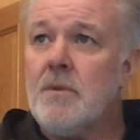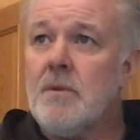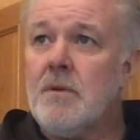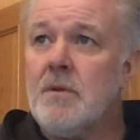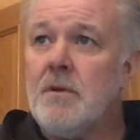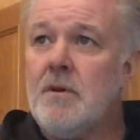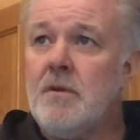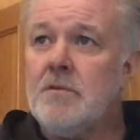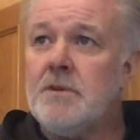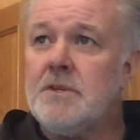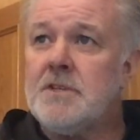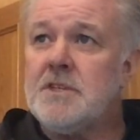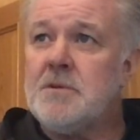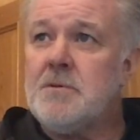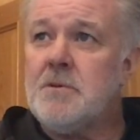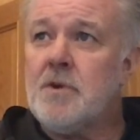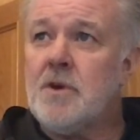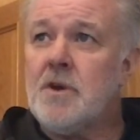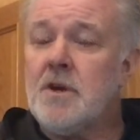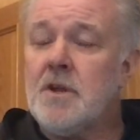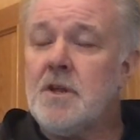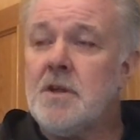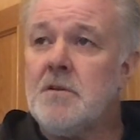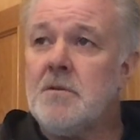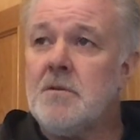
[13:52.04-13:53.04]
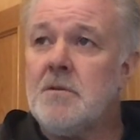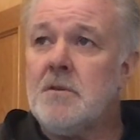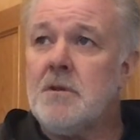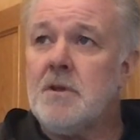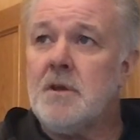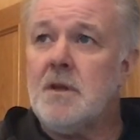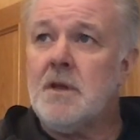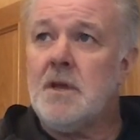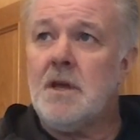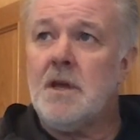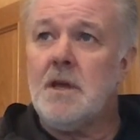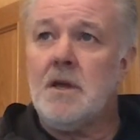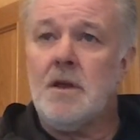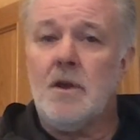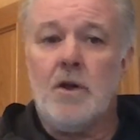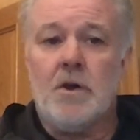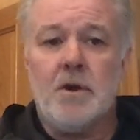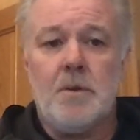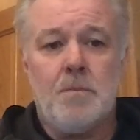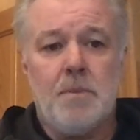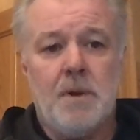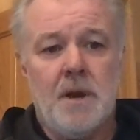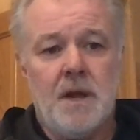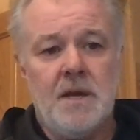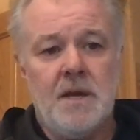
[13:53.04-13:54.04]
Obviously, we've got a lot
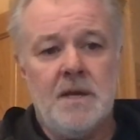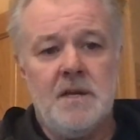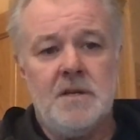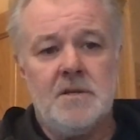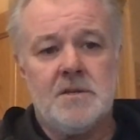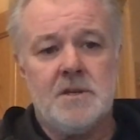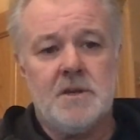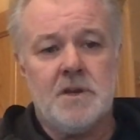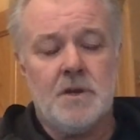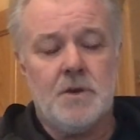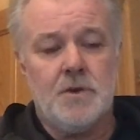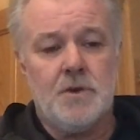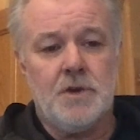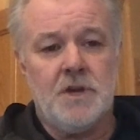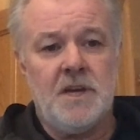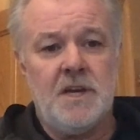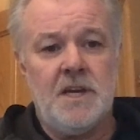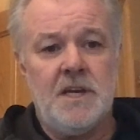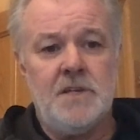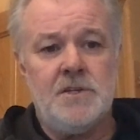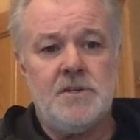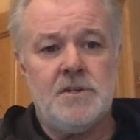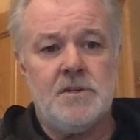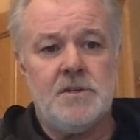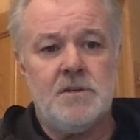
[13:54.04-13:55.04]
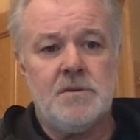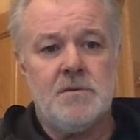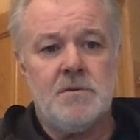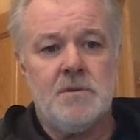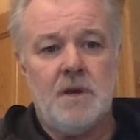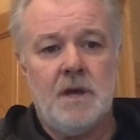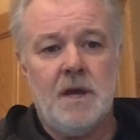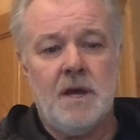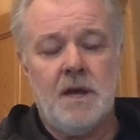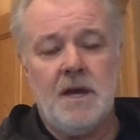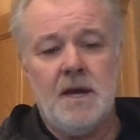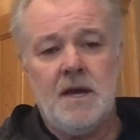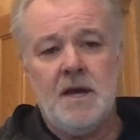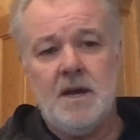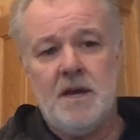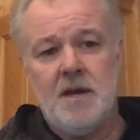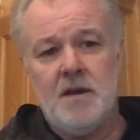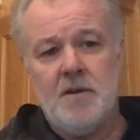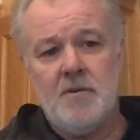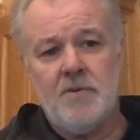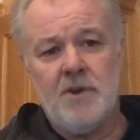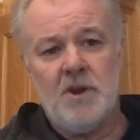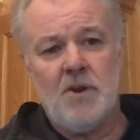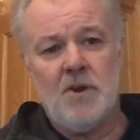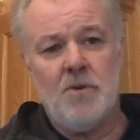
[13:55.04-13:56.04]
of players at a good age
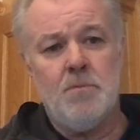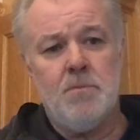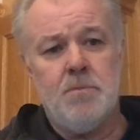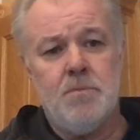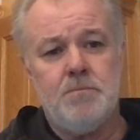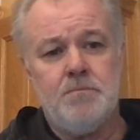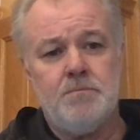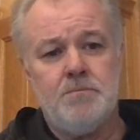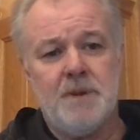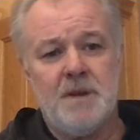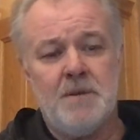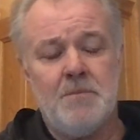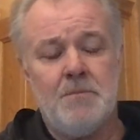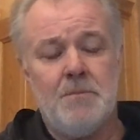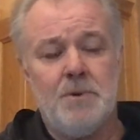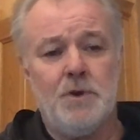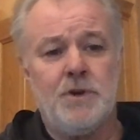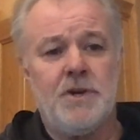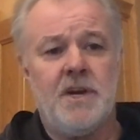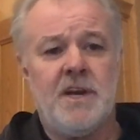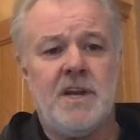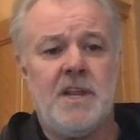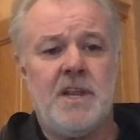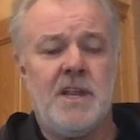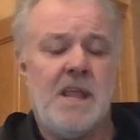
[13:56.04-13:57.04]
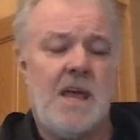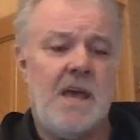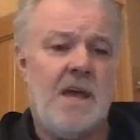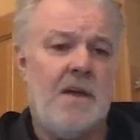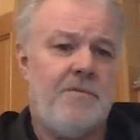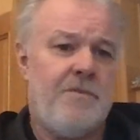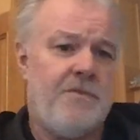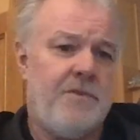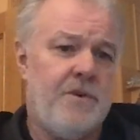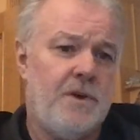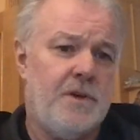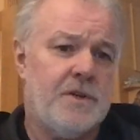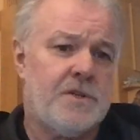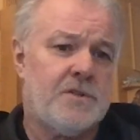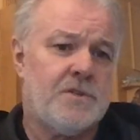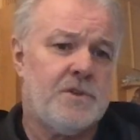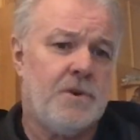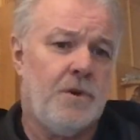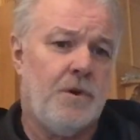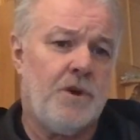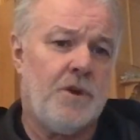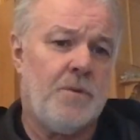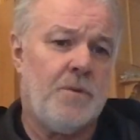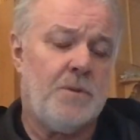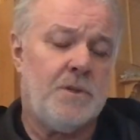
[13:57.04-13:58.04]
who now been blooded in their first
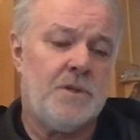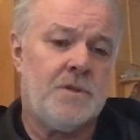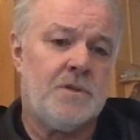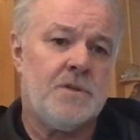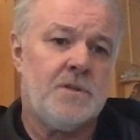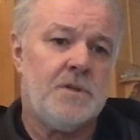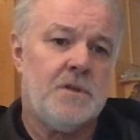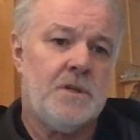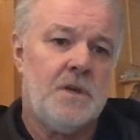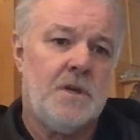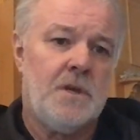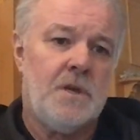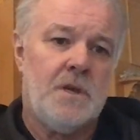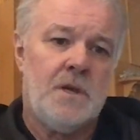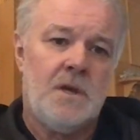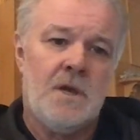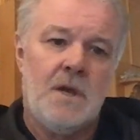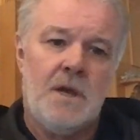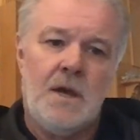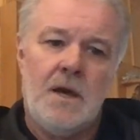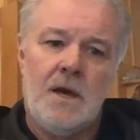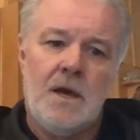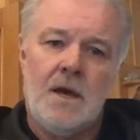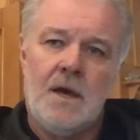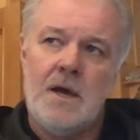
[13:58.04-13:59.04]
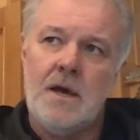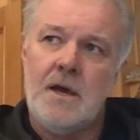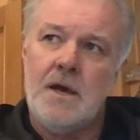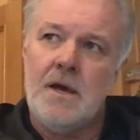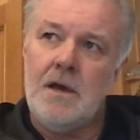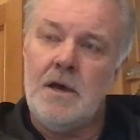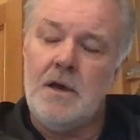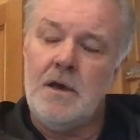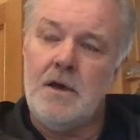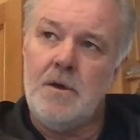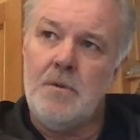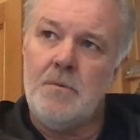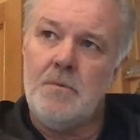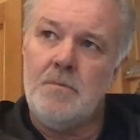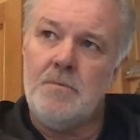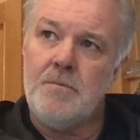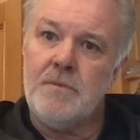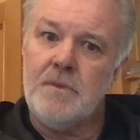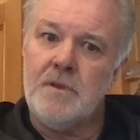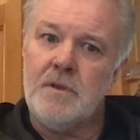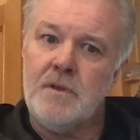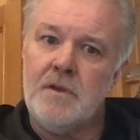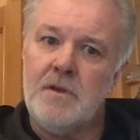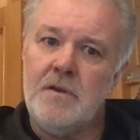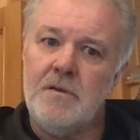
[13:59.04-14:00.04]
tournament.
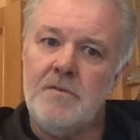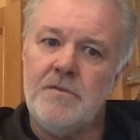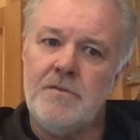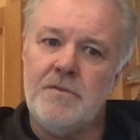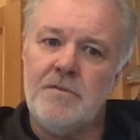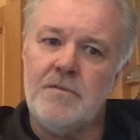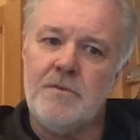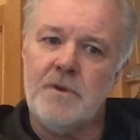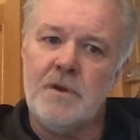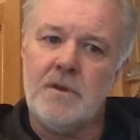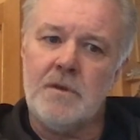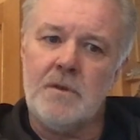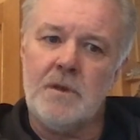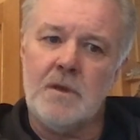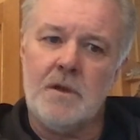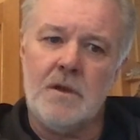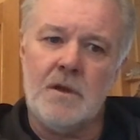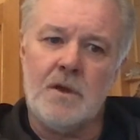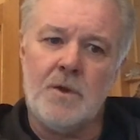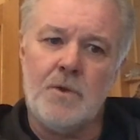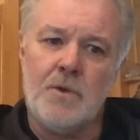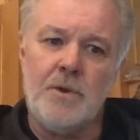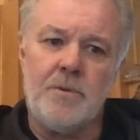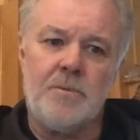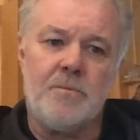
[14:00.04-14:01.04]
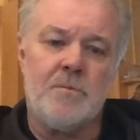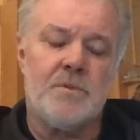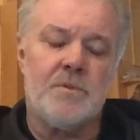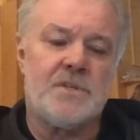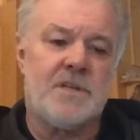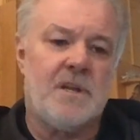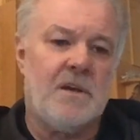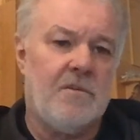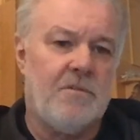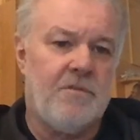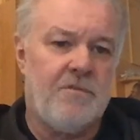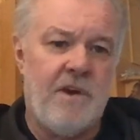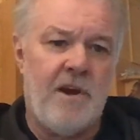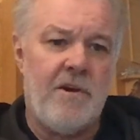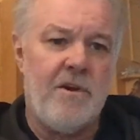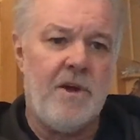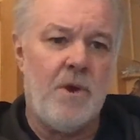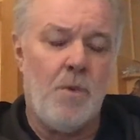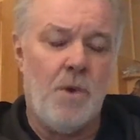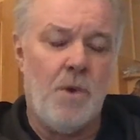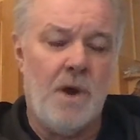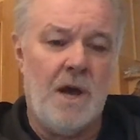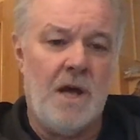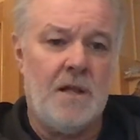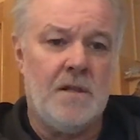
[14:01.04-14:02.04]
They've equipped themselves very
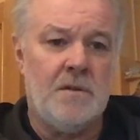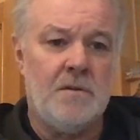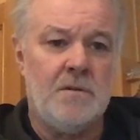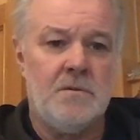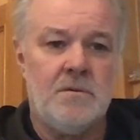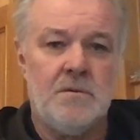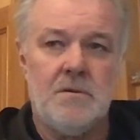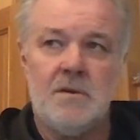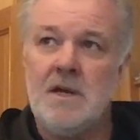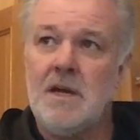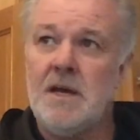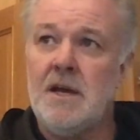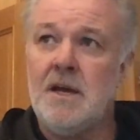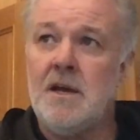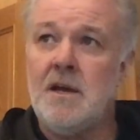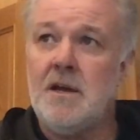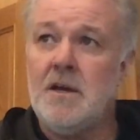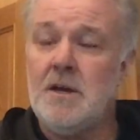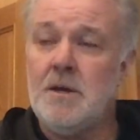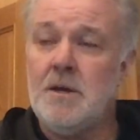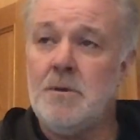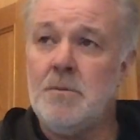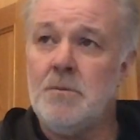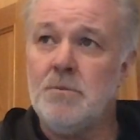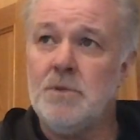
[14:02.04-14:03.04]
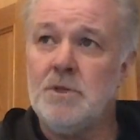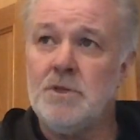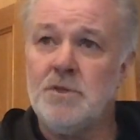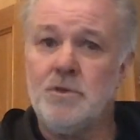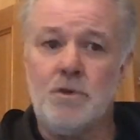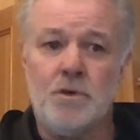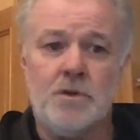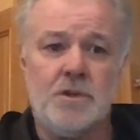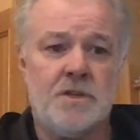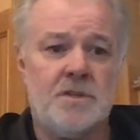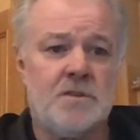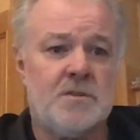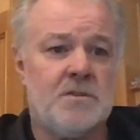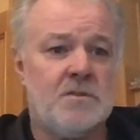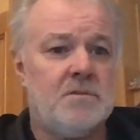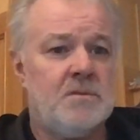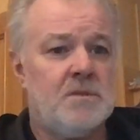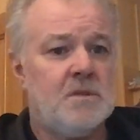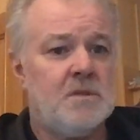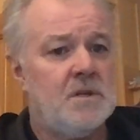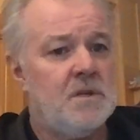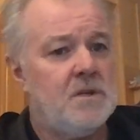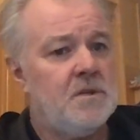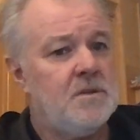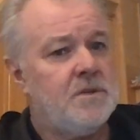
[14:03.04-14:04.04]
well. We'll know
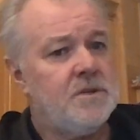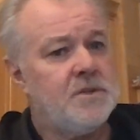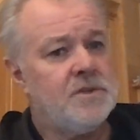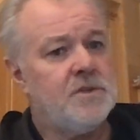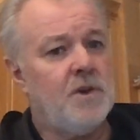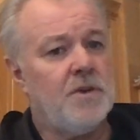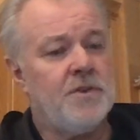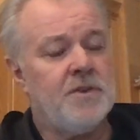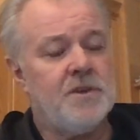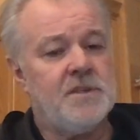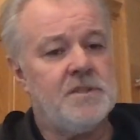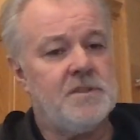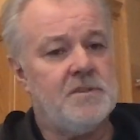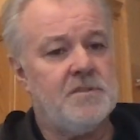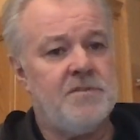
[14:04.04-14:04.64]
there's nothing to